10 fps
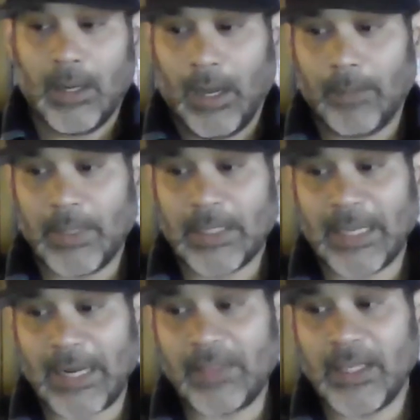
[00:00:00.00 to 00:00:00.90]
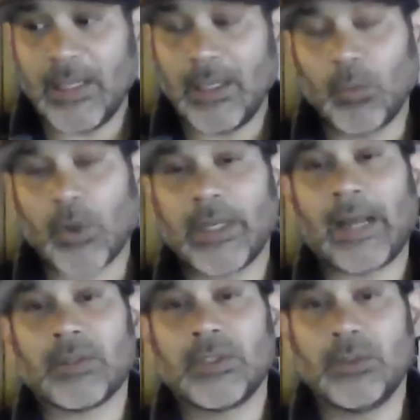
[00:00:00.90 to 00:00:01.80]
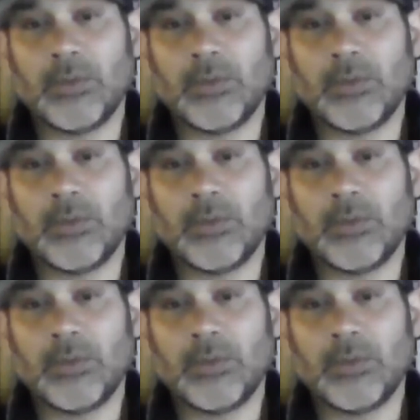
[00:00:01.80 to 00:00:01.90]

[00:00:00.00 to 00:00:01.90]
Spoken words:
Again, I think he can work it out too.